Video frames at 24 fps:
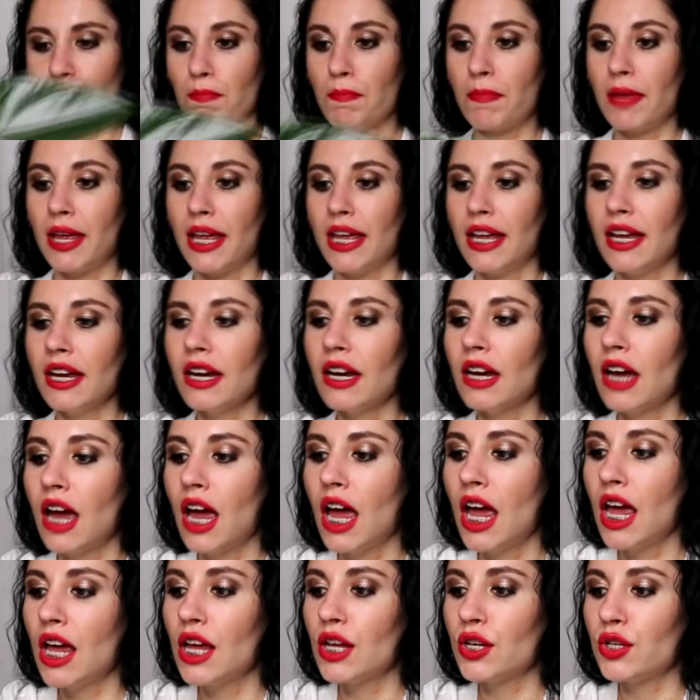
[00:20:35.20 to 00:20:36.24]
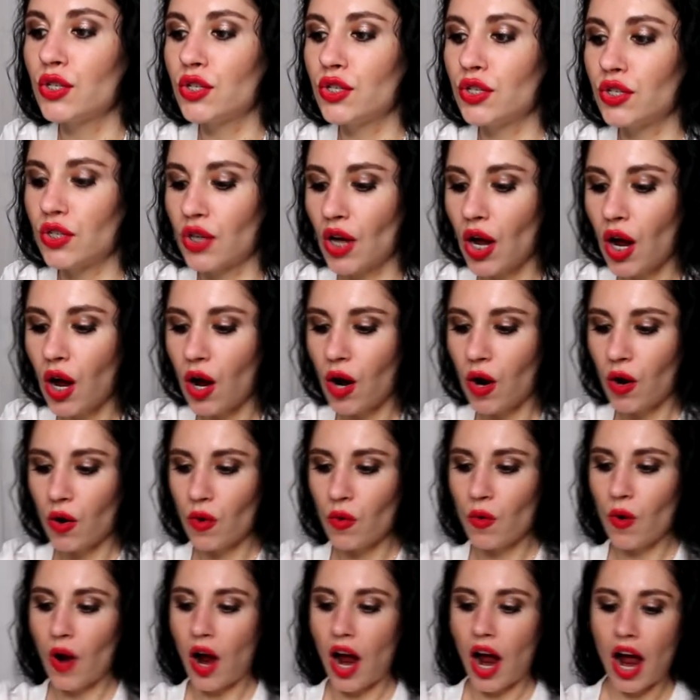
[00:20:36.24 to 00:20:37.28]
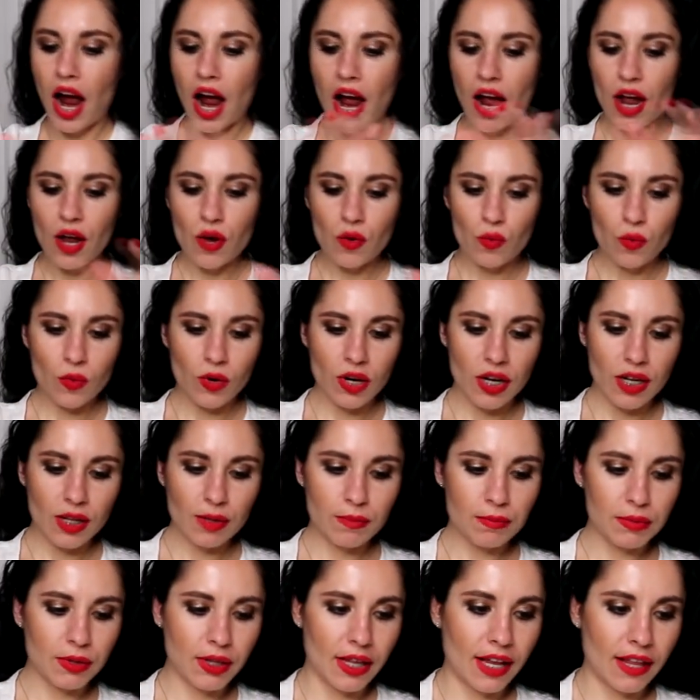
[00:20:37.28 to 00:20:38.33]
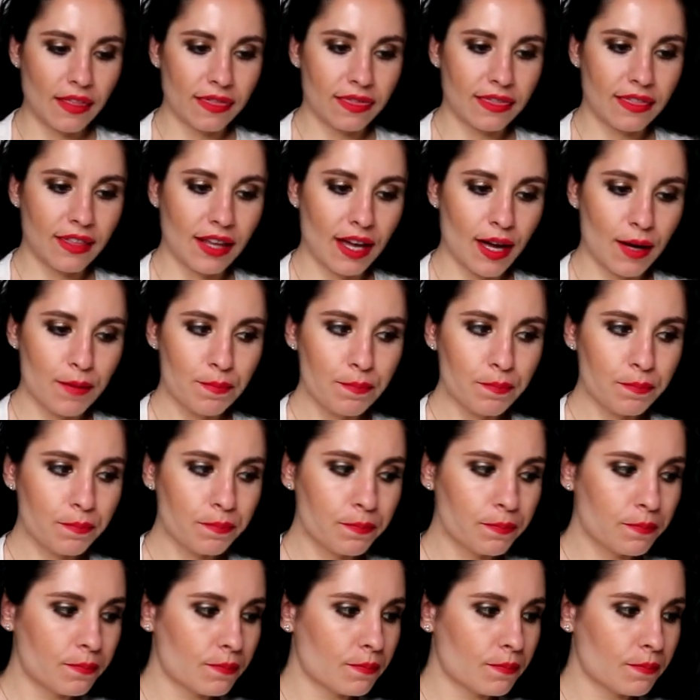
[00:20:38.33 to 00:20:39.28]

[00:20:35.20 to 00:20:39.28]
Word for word: big, so I will plant them